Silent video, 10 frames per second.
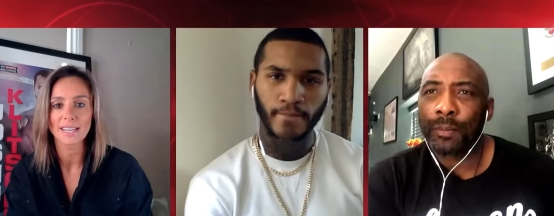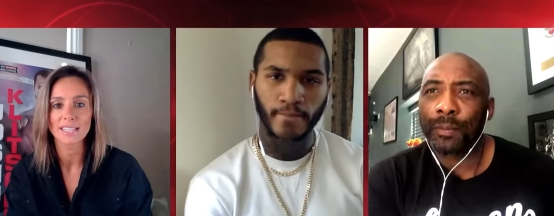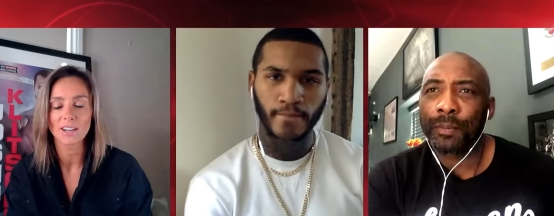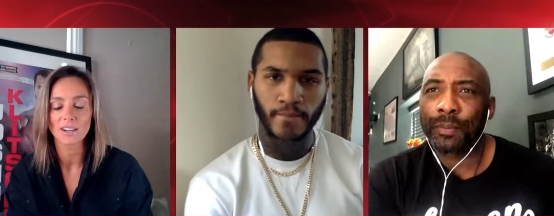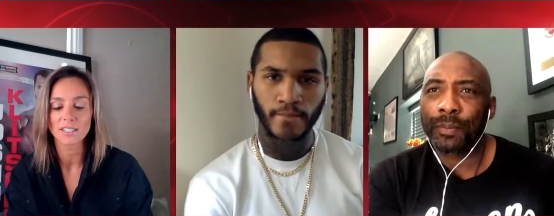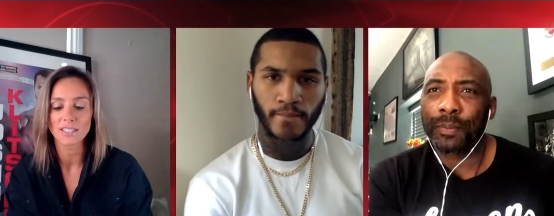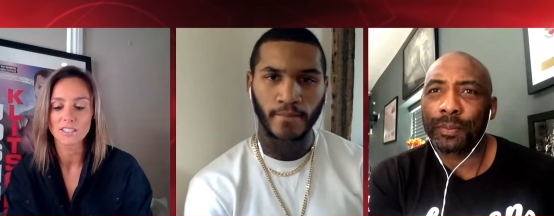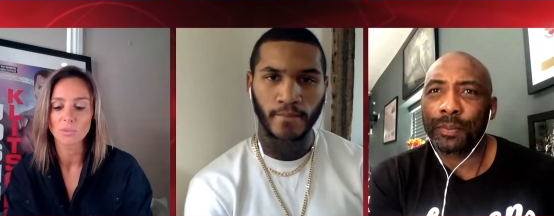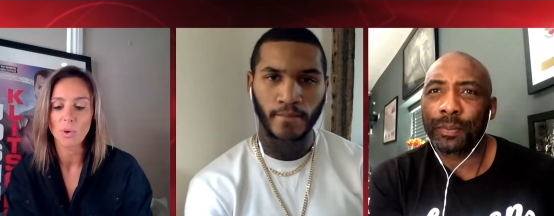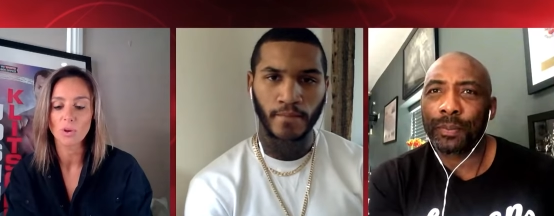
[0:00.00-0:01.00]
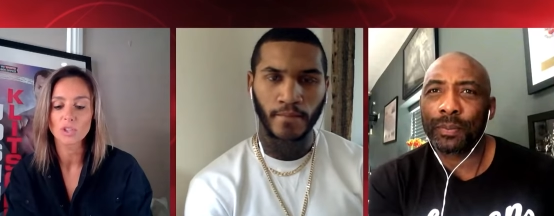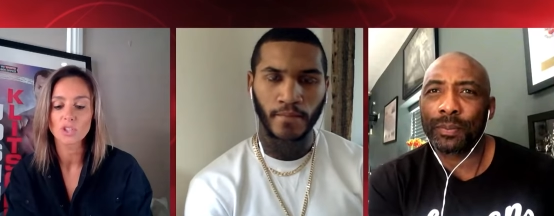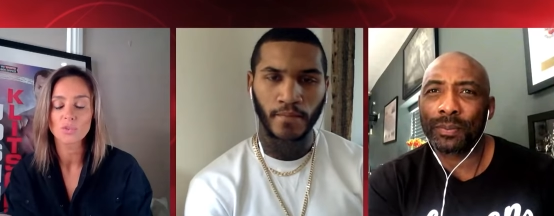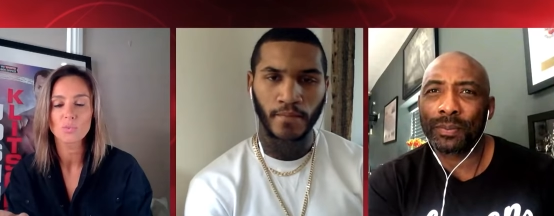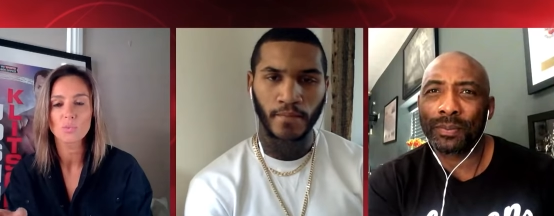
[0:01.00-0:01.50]
Speaker 1: exciting to watch.
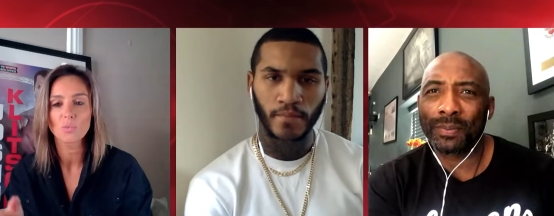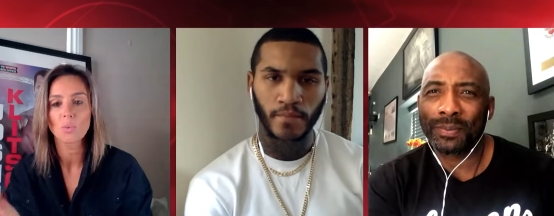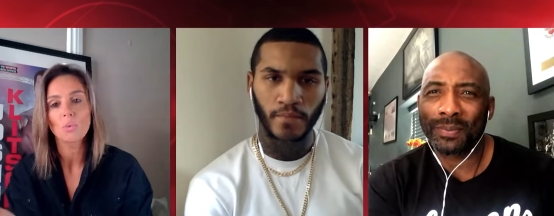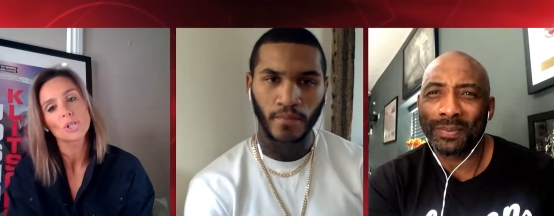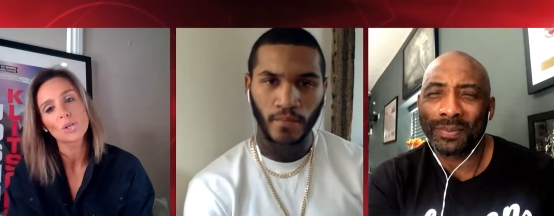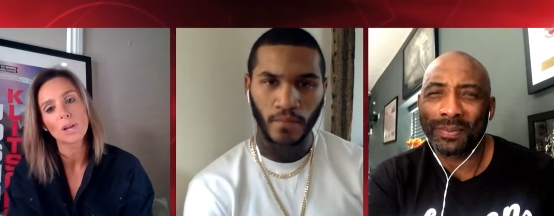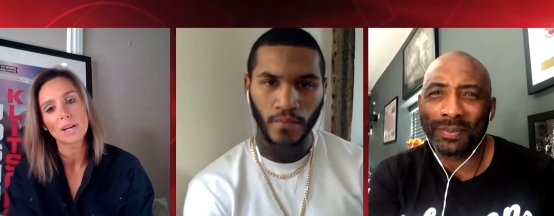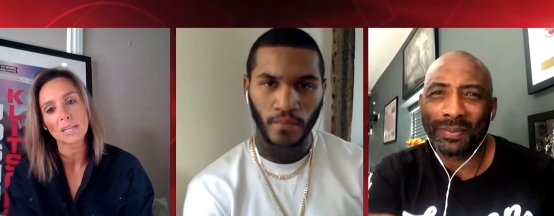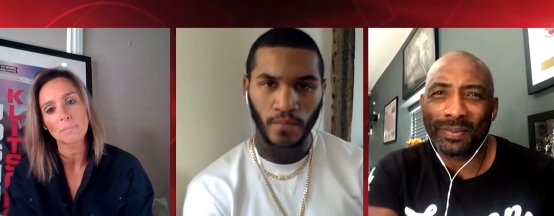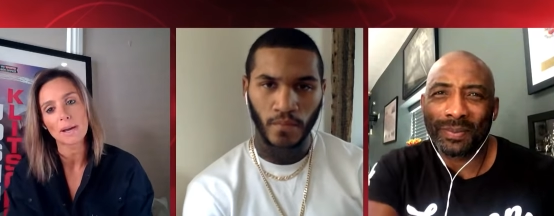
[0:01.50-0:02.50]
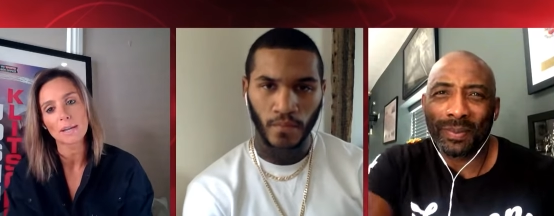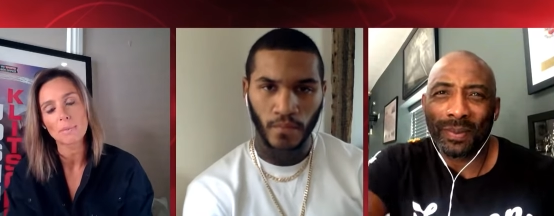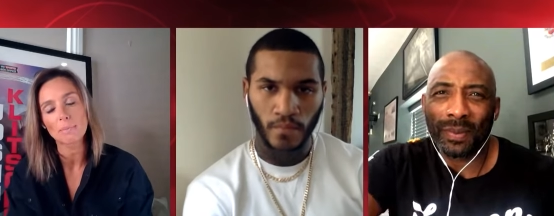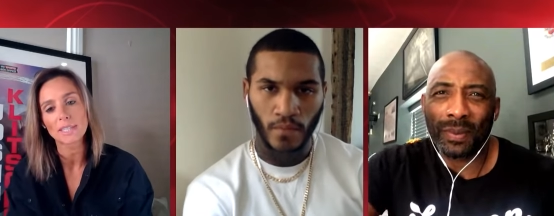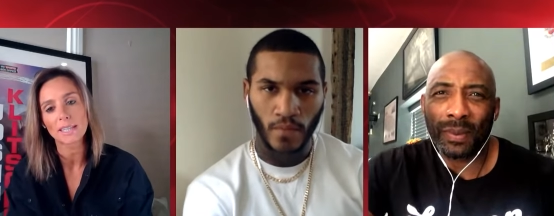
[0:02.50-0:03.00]
What, what do you like about
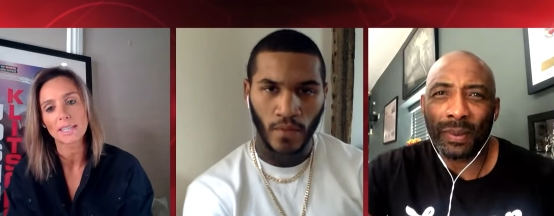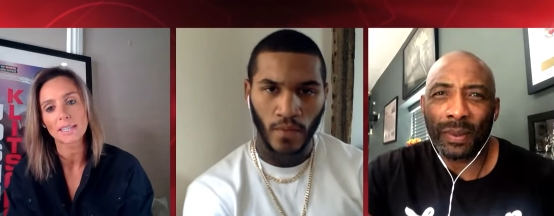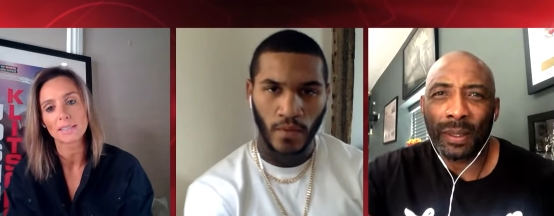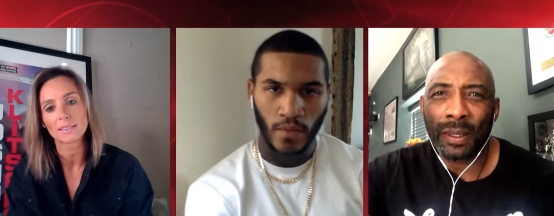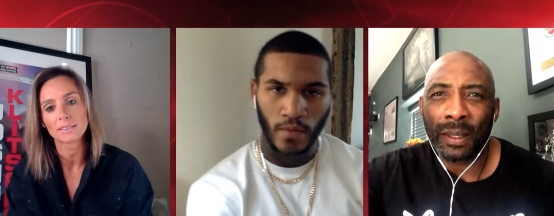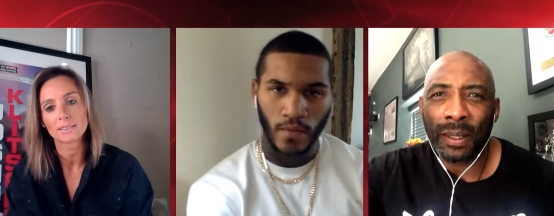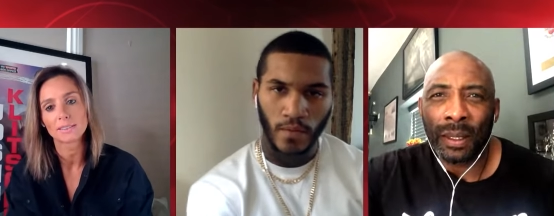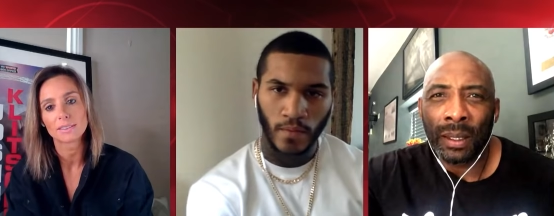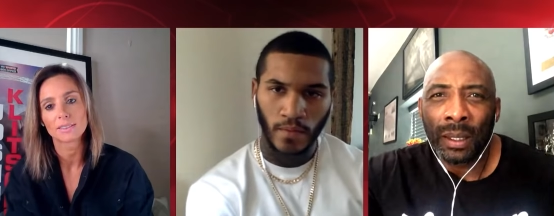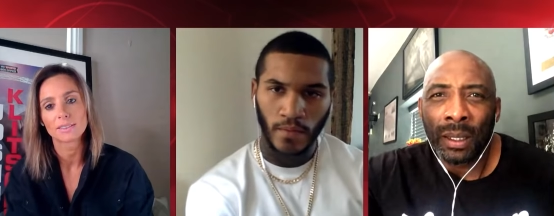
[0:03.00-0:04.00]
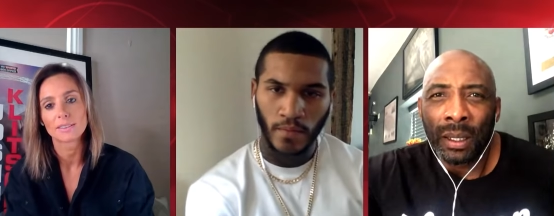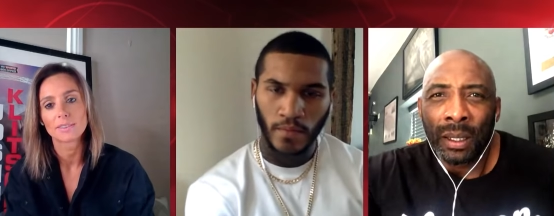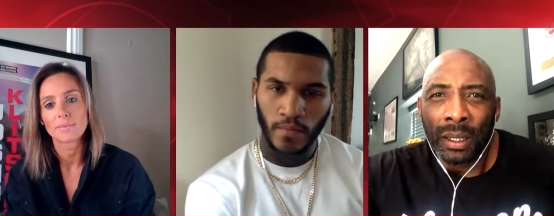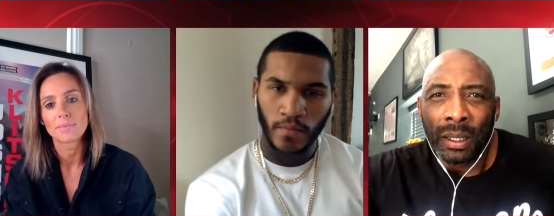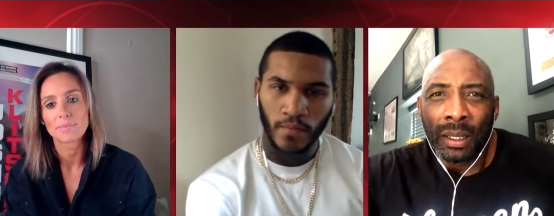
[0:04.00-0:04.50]
him in particular?
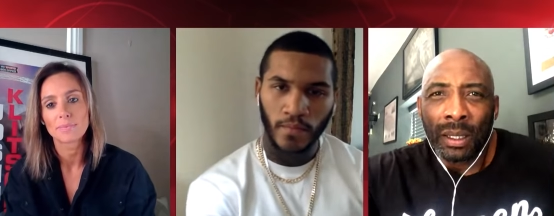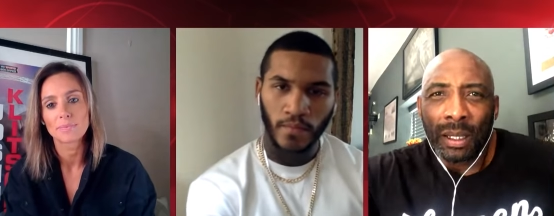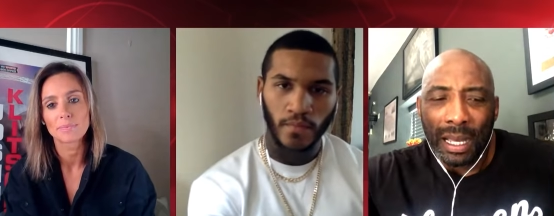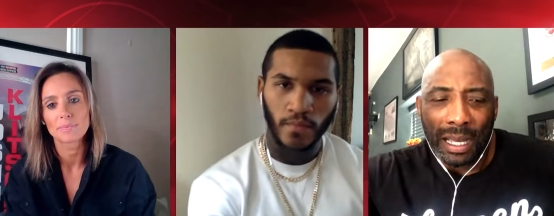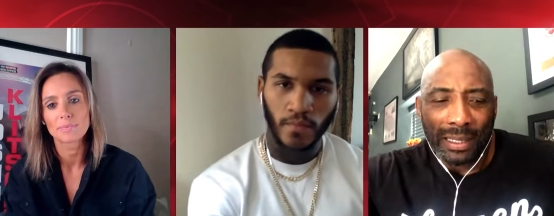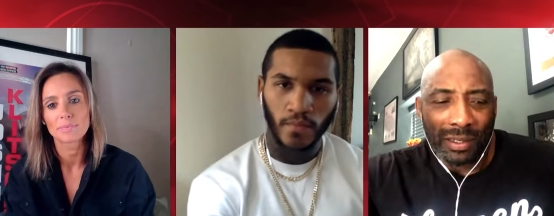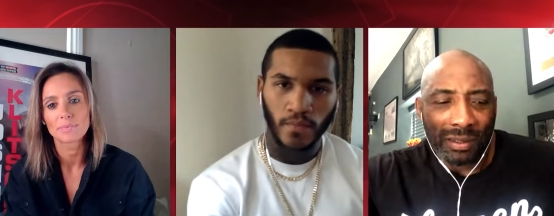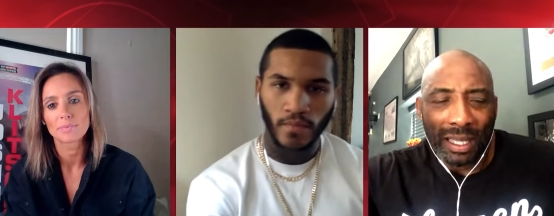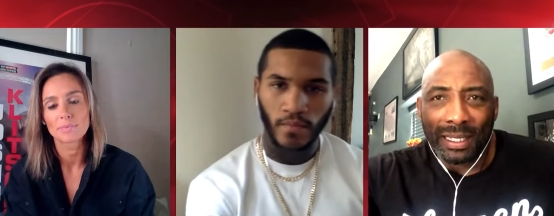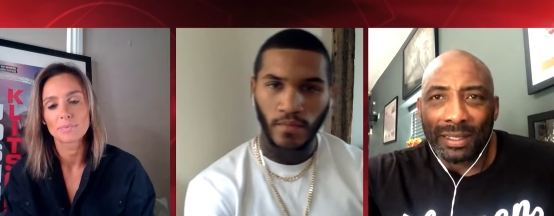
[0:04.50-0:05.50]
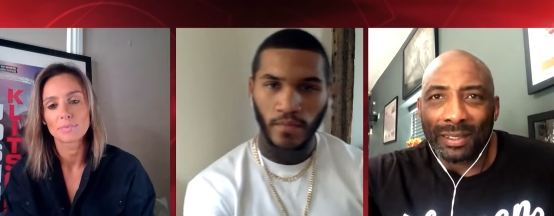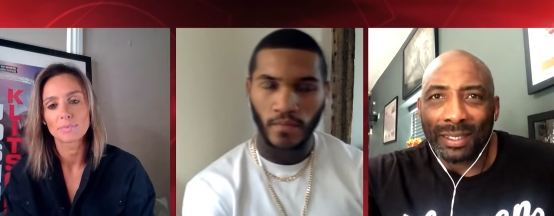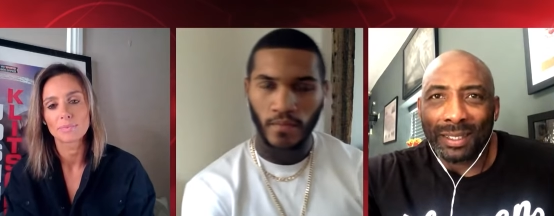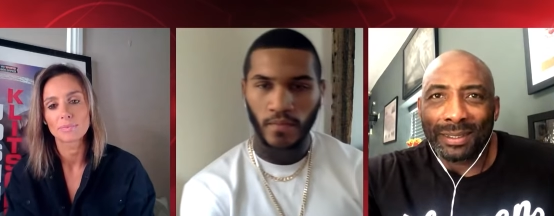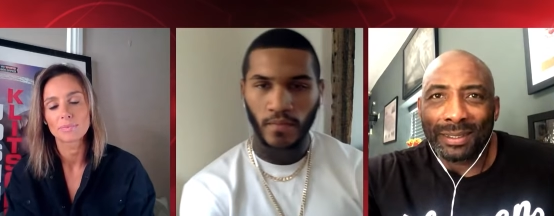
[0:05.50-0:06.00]
Speaker 2: Uh, I just like his
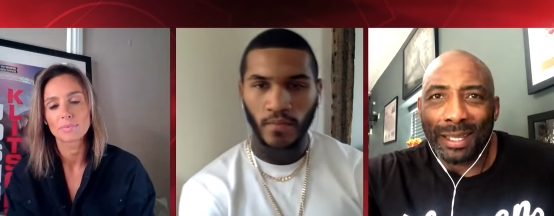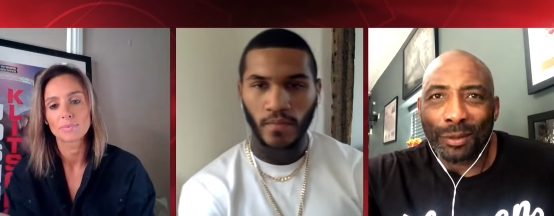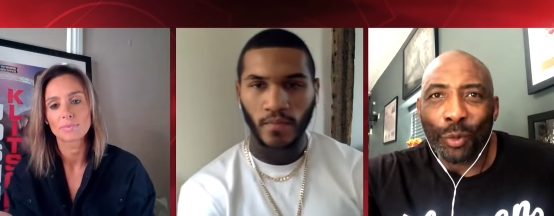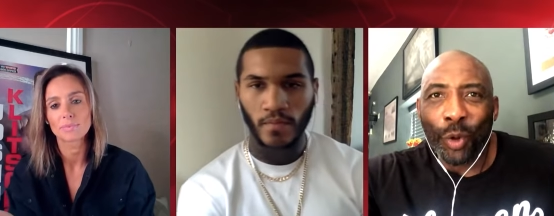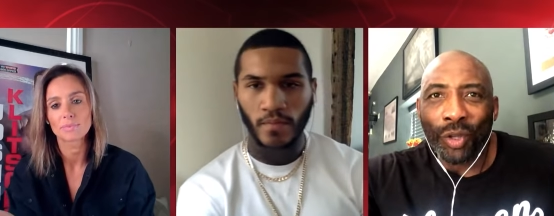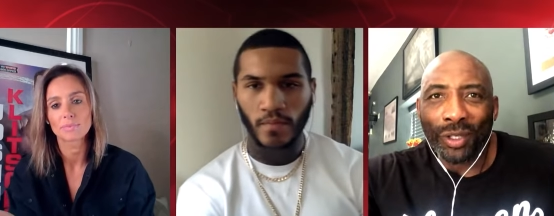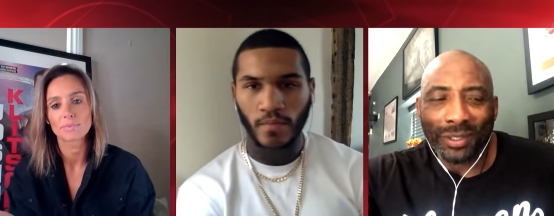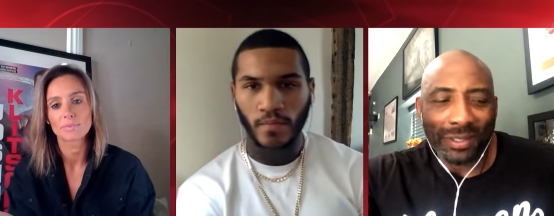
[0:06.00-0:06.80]
his that rawness,